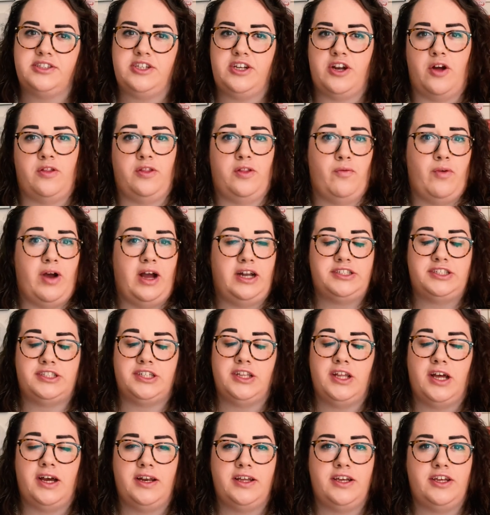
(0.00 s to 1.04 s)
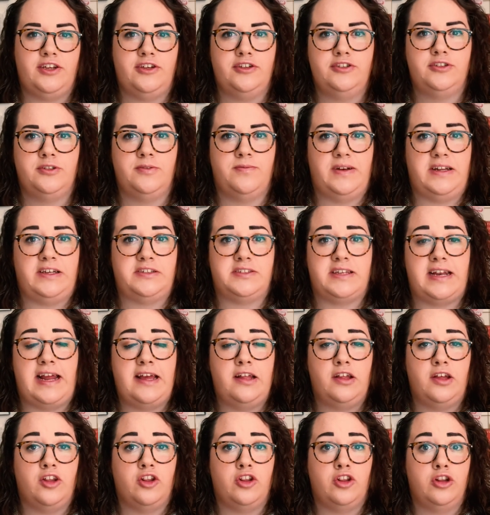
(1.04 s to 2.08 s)
watched a lot of YouTube videos, and
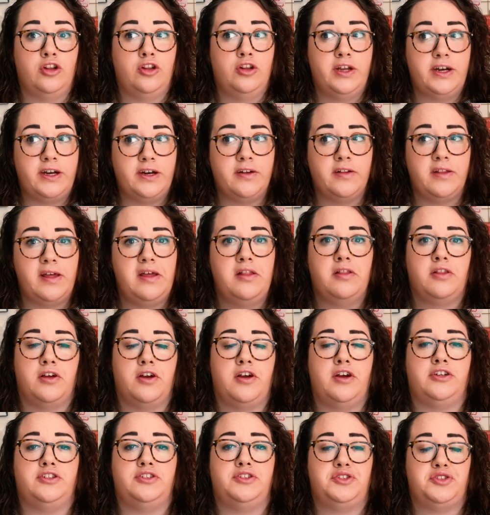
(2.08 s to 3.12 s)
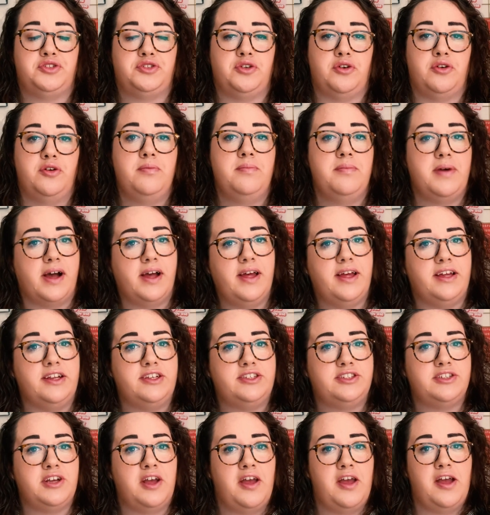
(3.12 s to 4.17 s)
I literally learned so
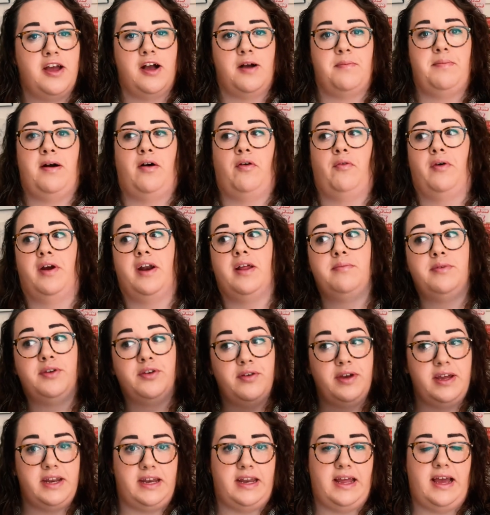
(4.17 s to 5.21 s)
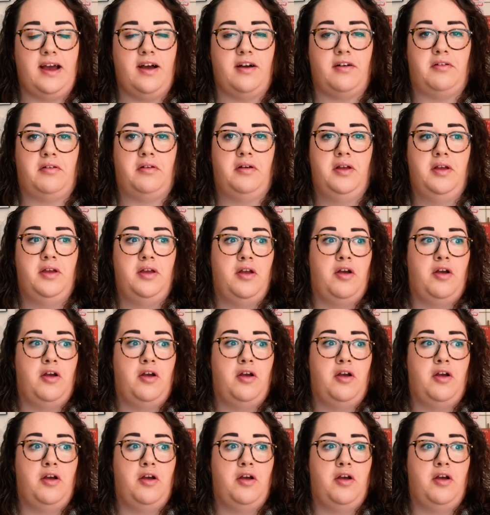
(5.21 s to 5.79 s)
much about what I'm doing now